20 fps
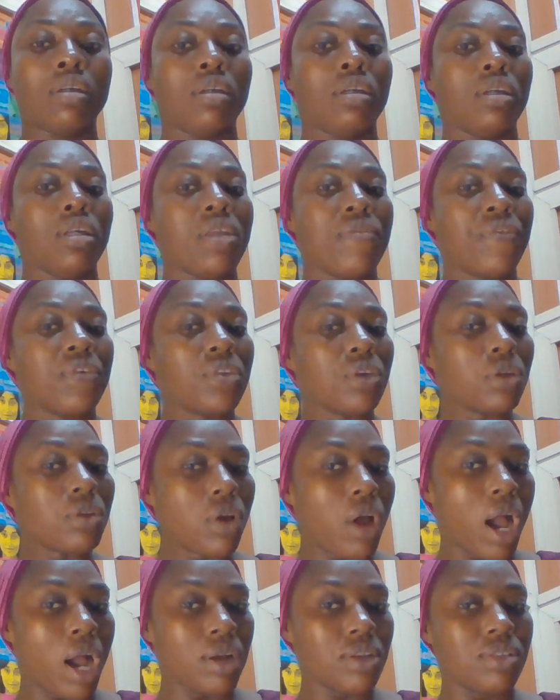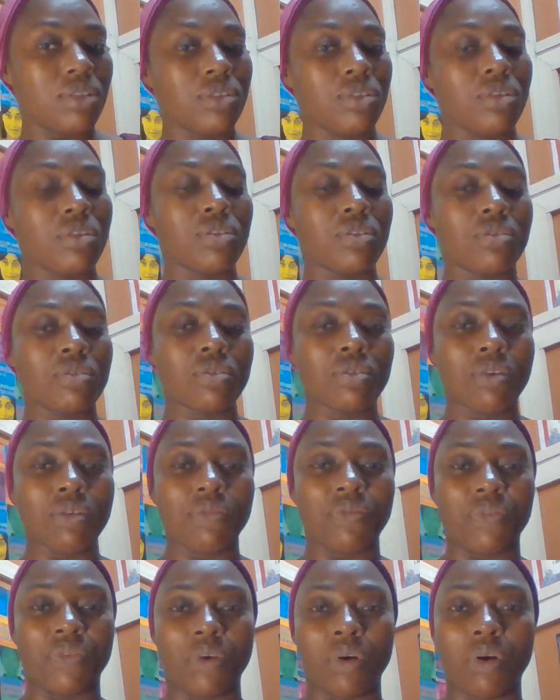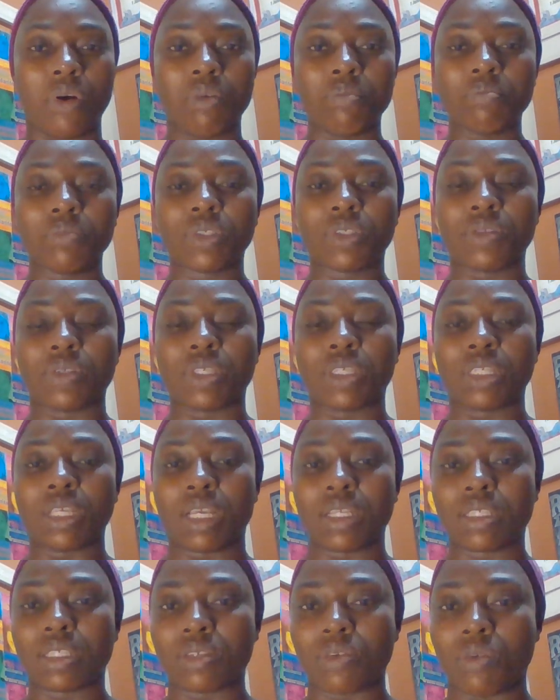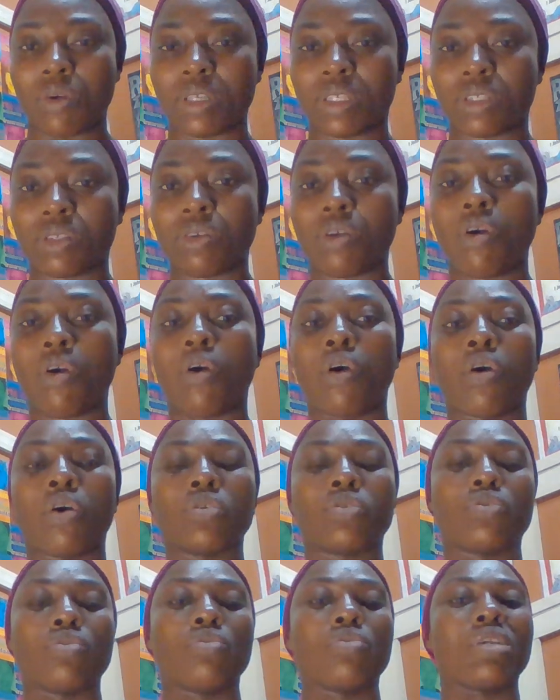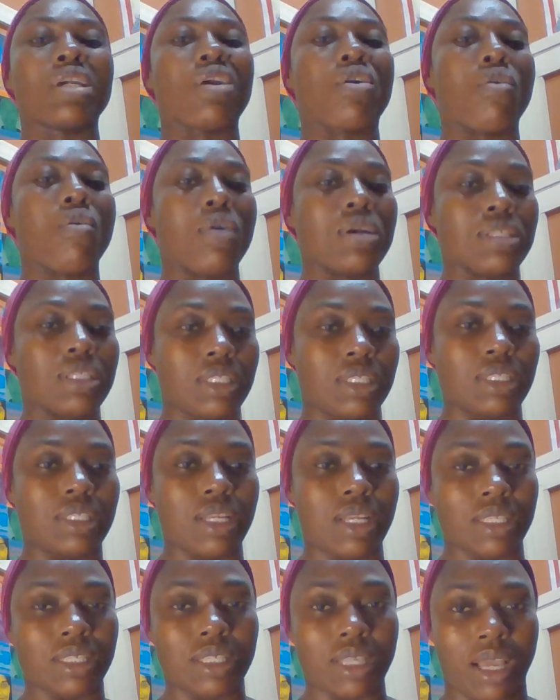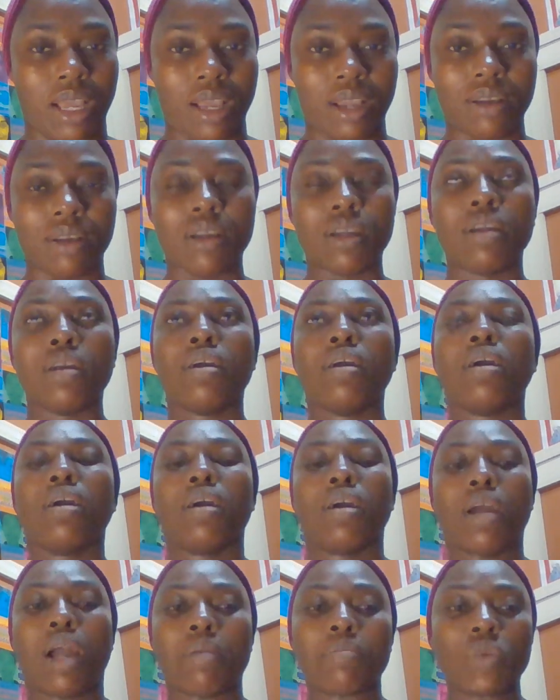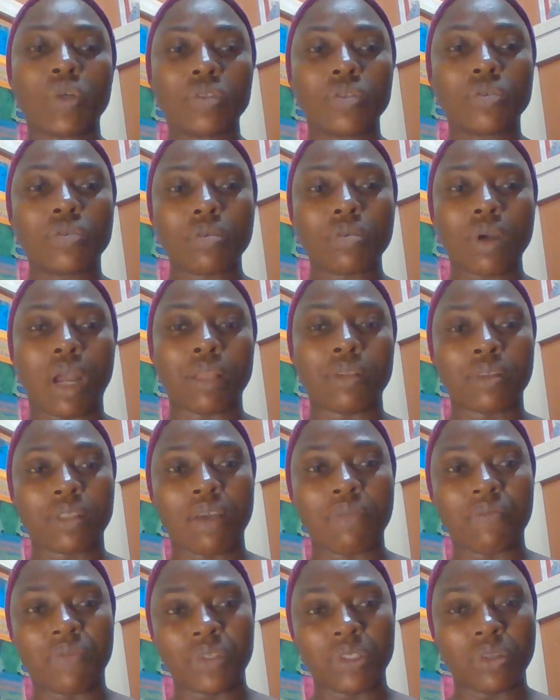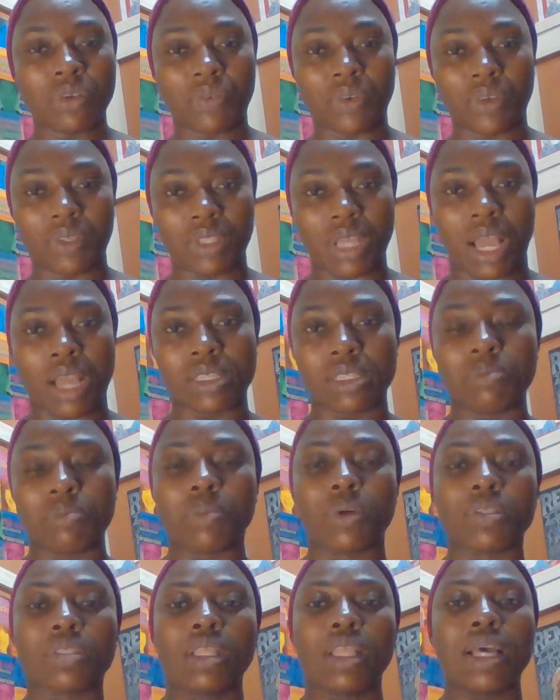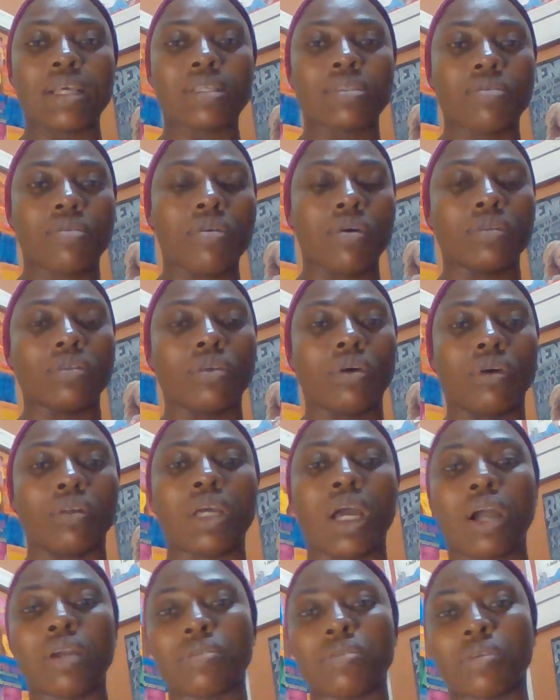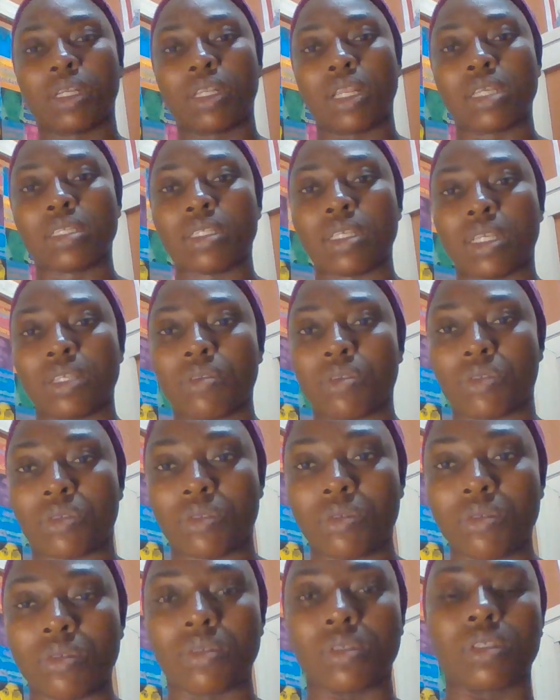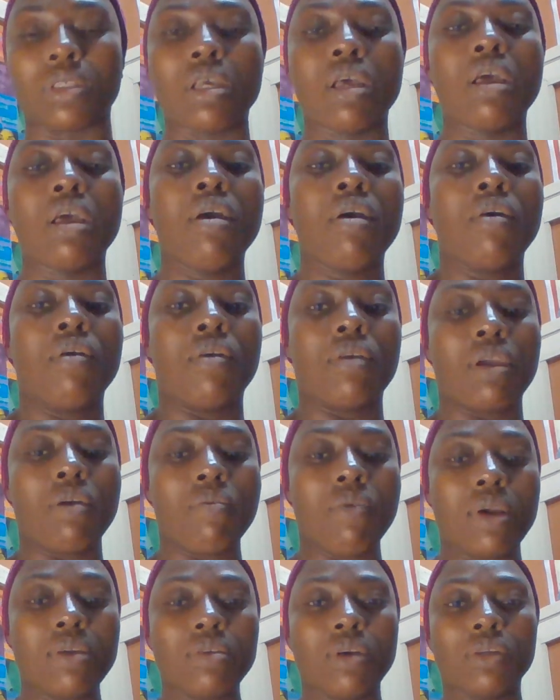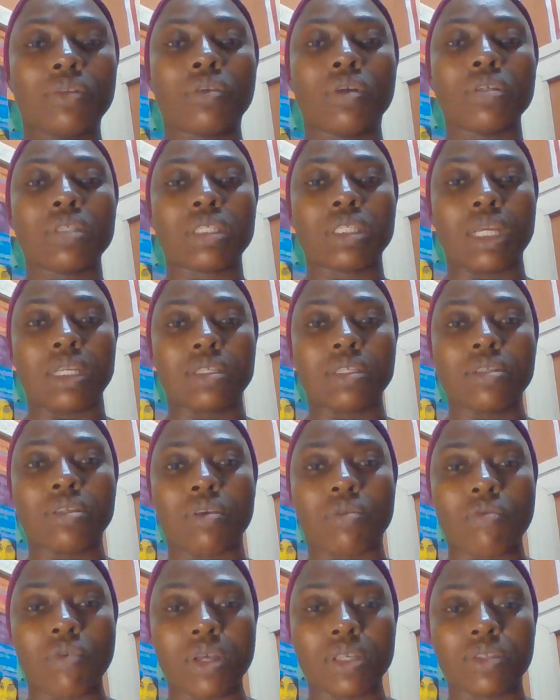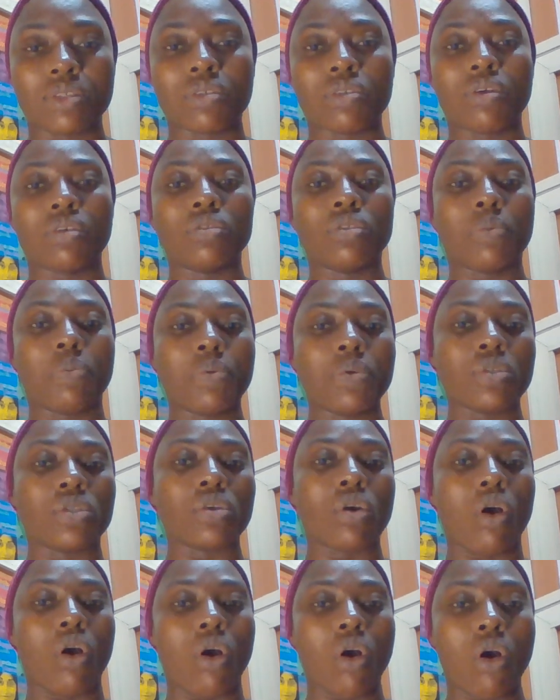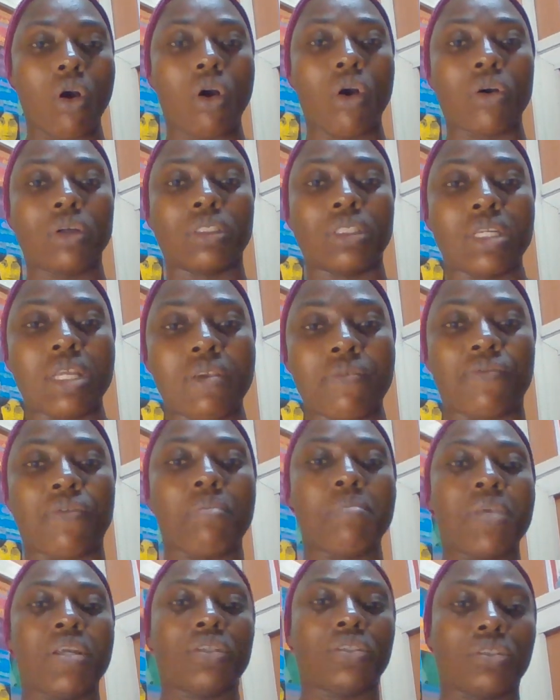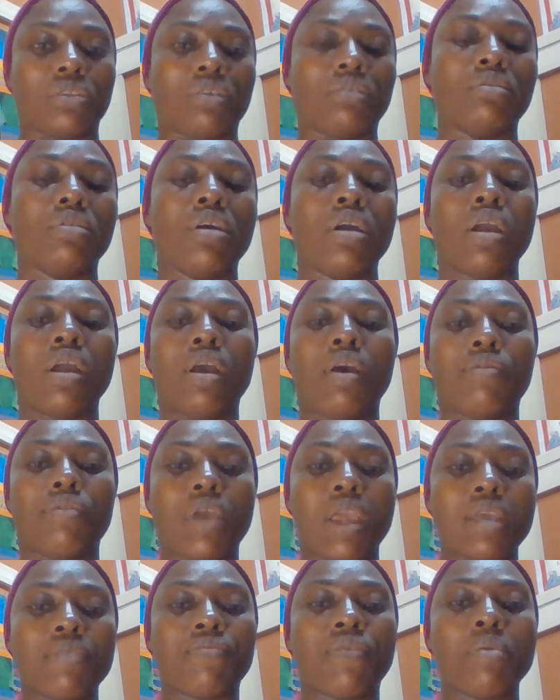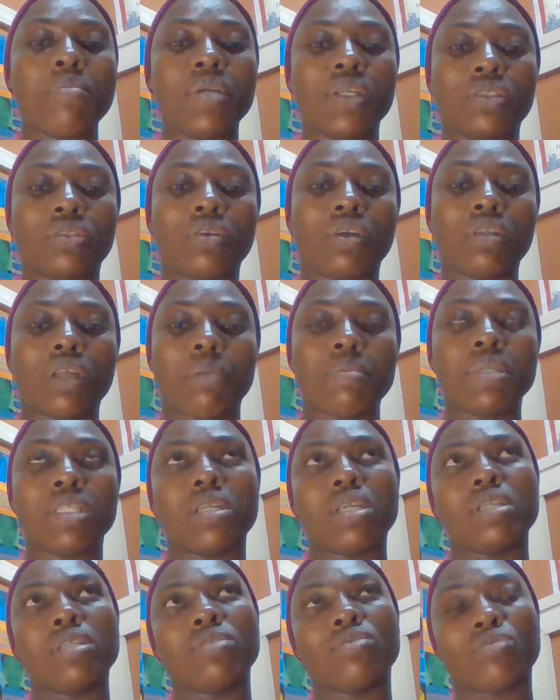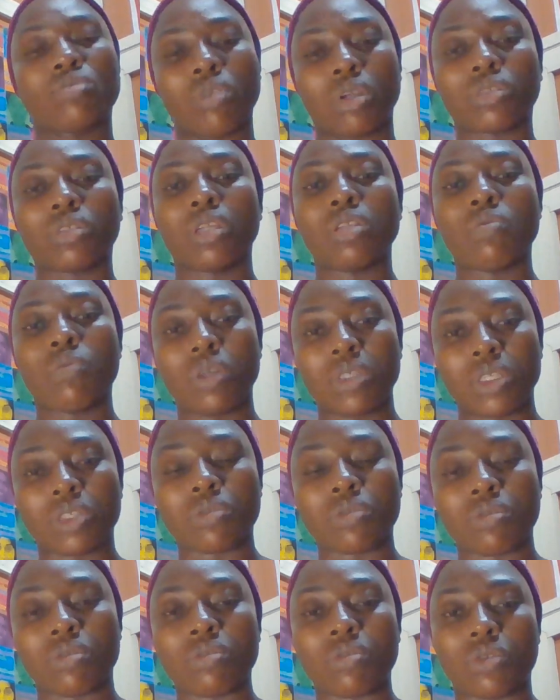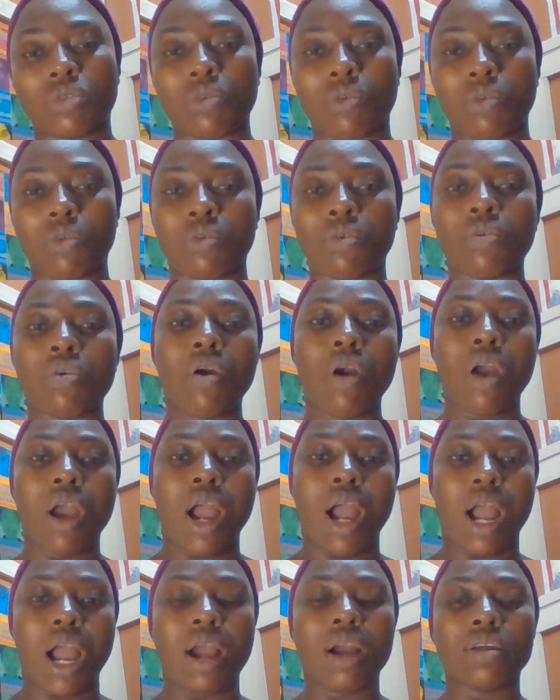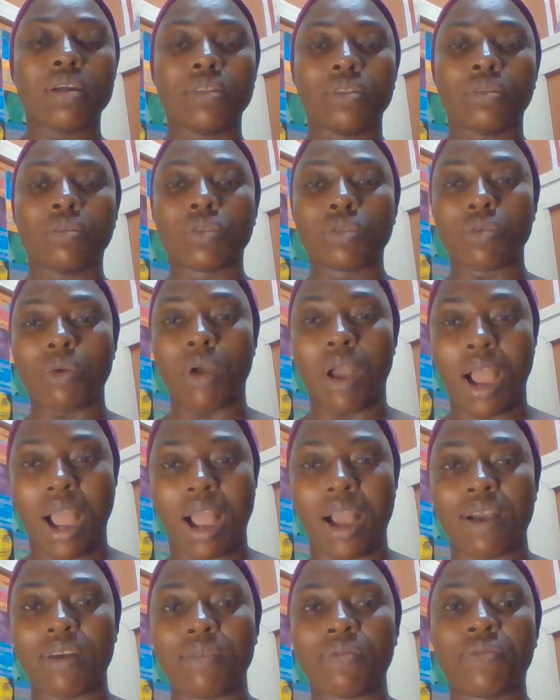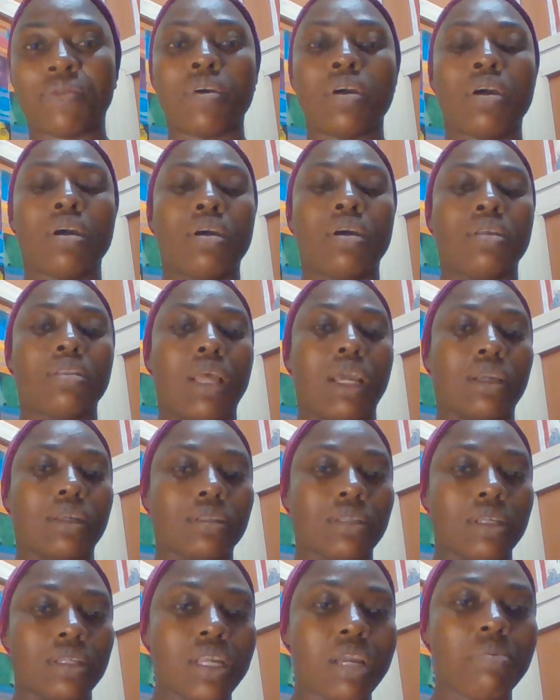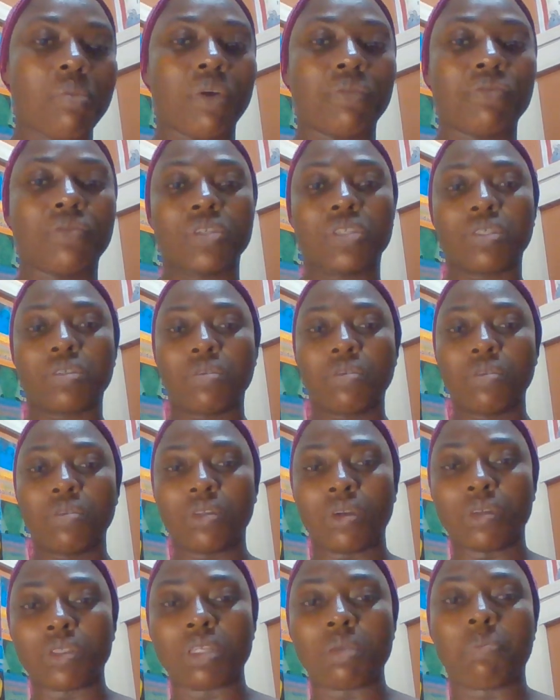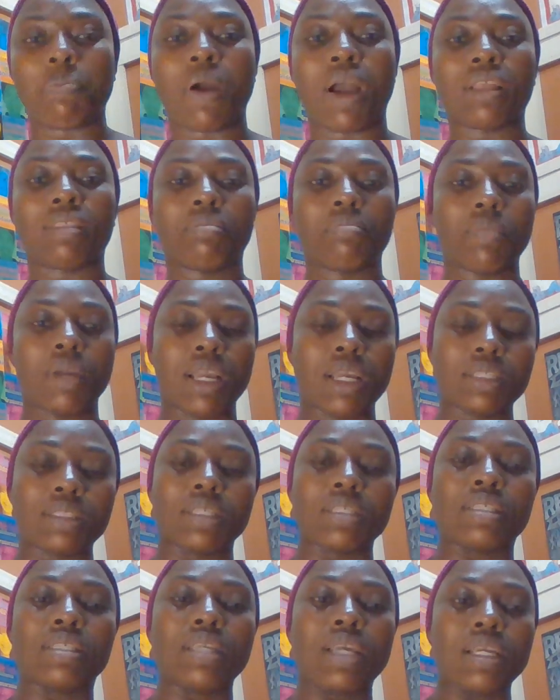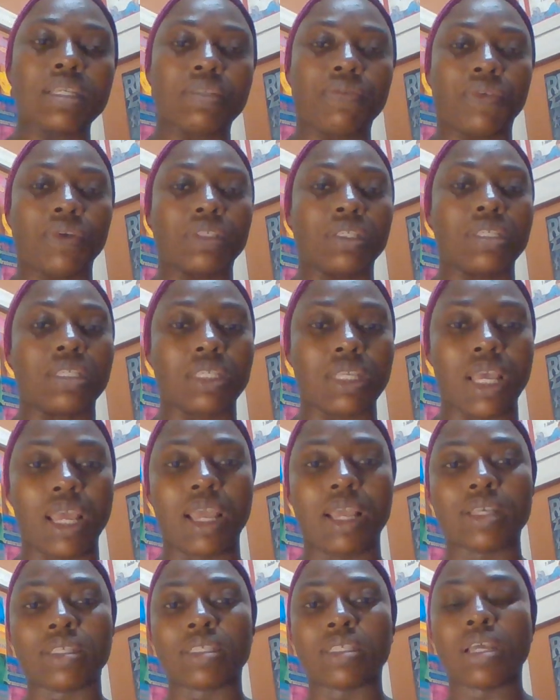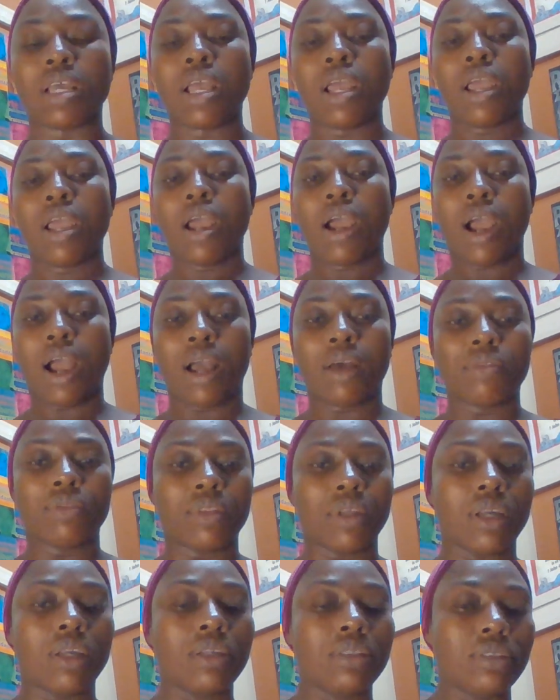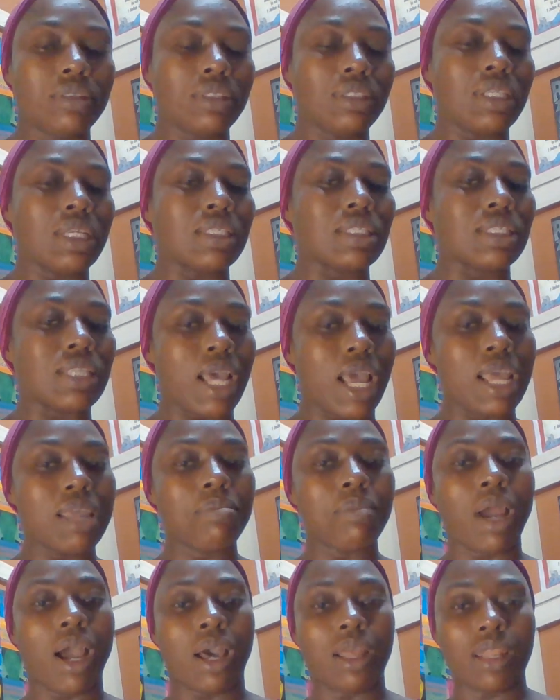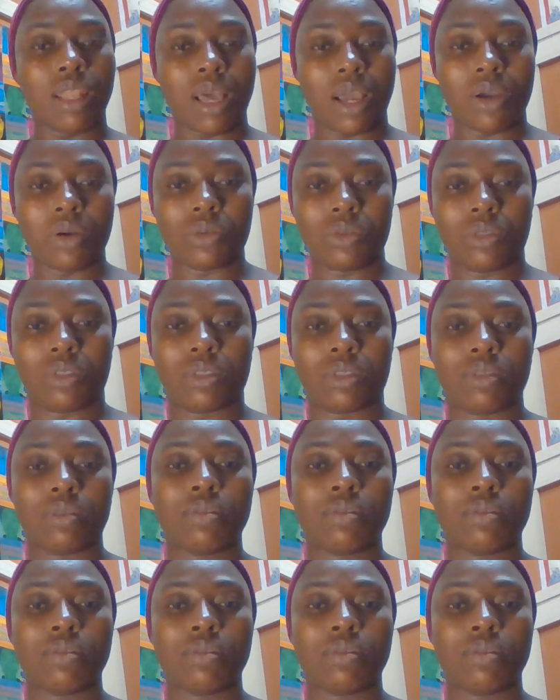if you don't know how to use Google Form to set question or to request data, I'm going to do another video for that, but let's go on how you assess your students. Okay, when you're done setting the question, you put all the information, the instruction you want the students to have, like the name of the school, their department, the date for the test, and then the time allowed.